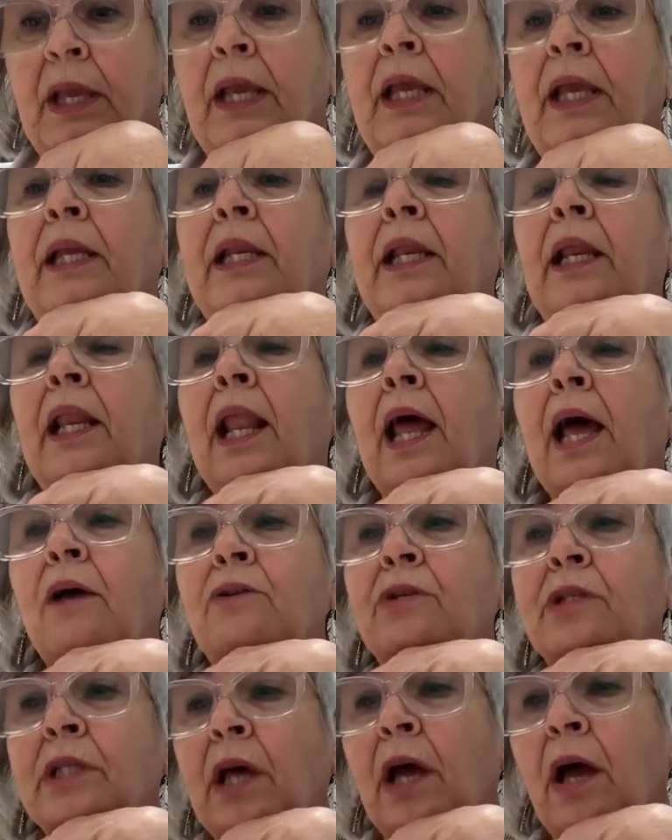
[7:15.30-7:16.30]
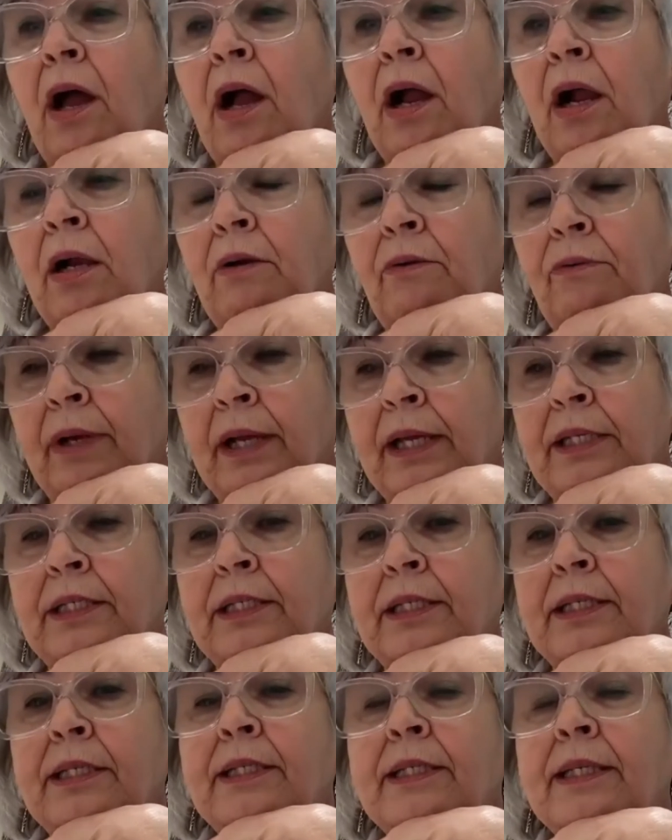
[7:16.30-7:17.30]
it allows the heart rate
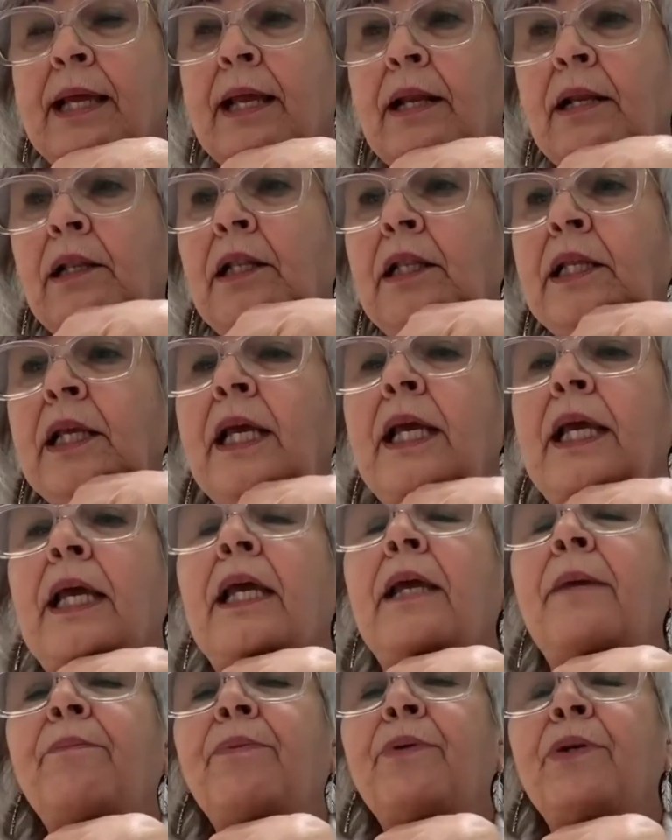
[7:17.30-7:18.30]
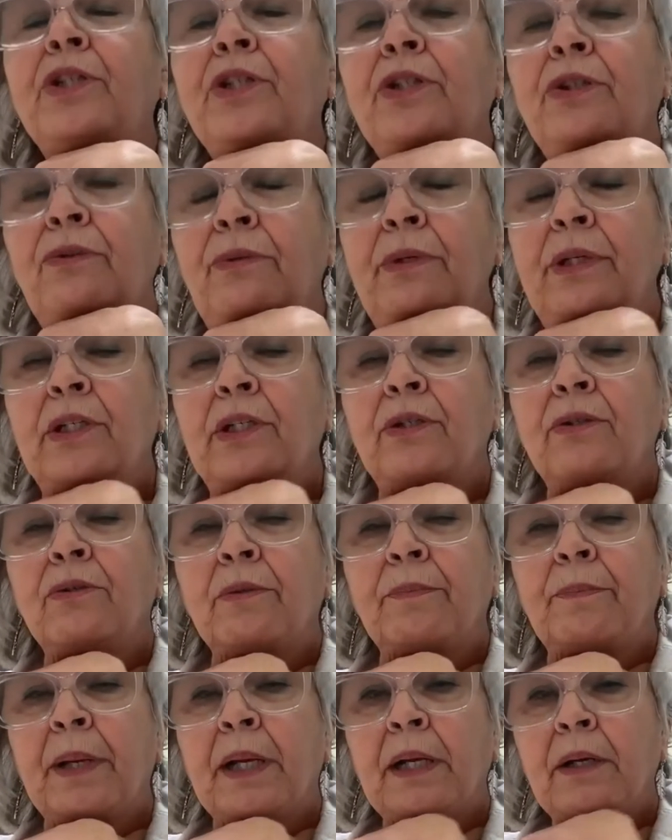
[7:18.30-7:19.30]
to settle, it puts you into
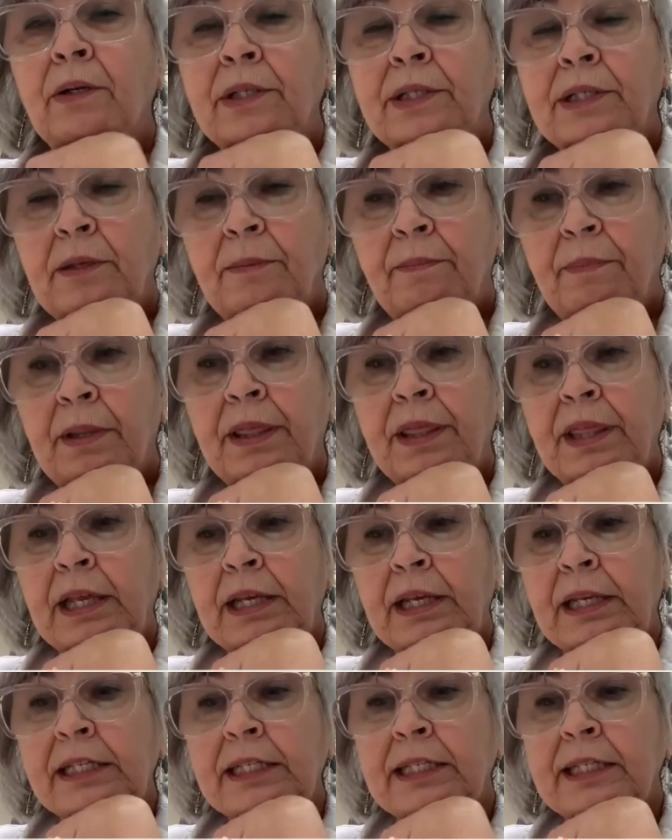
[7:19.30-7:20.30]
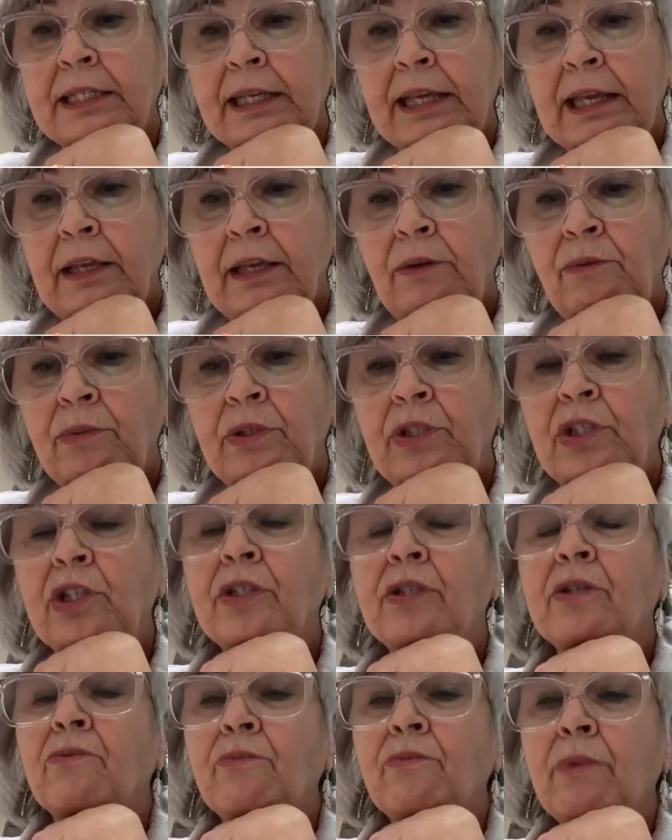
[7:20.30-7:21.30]
a parasympathetic state, which
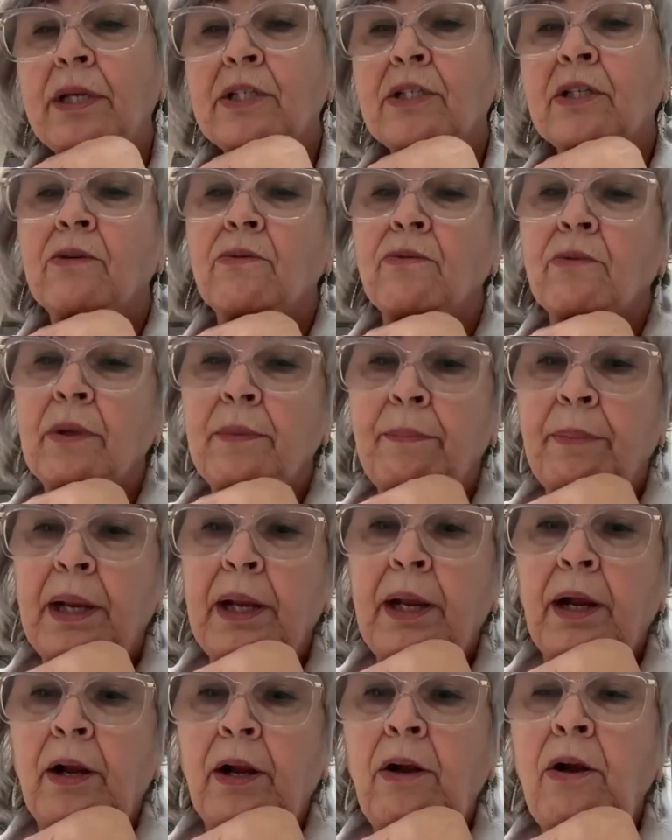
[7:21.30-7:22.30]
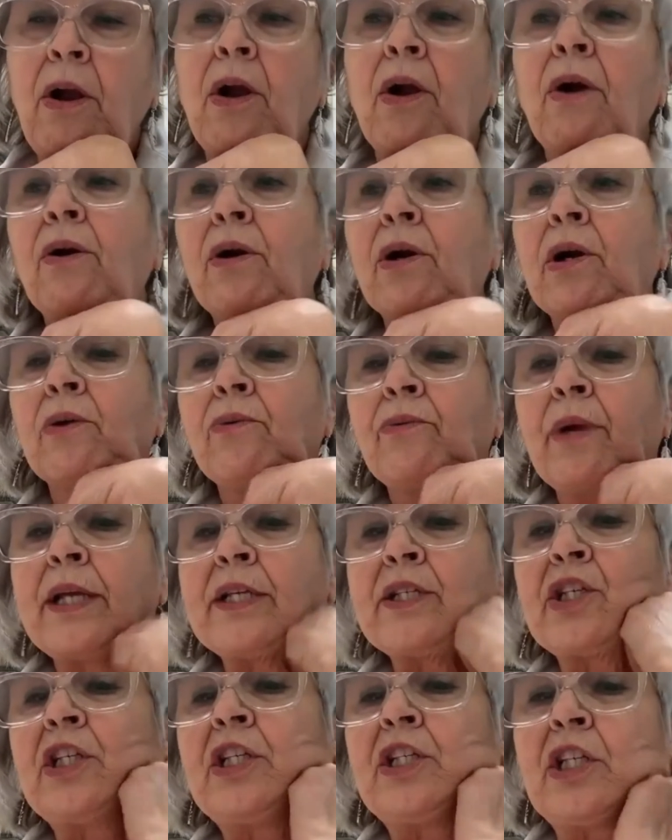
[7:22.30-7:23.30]
is a rest and repair or a
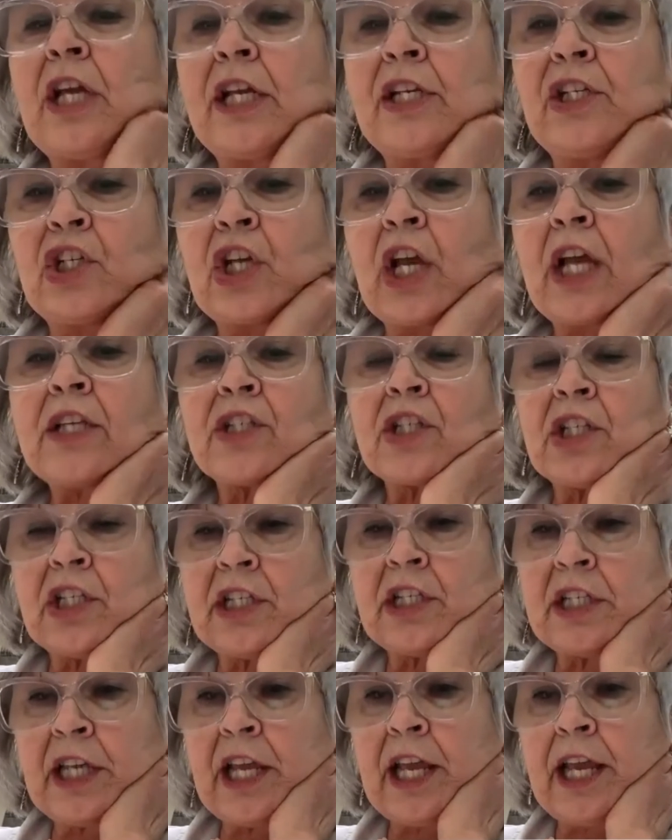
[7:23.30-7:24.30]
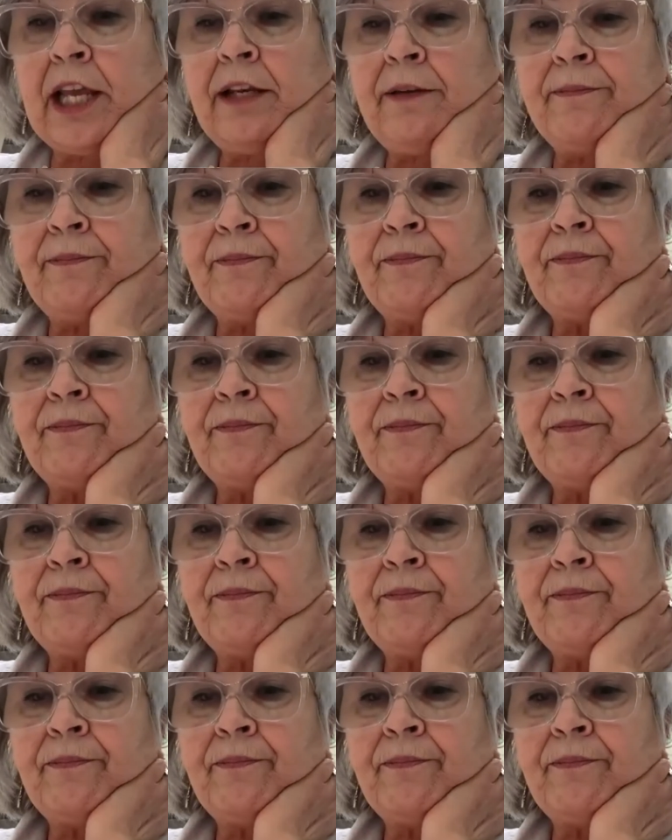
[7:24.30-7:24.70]
rest and digest state.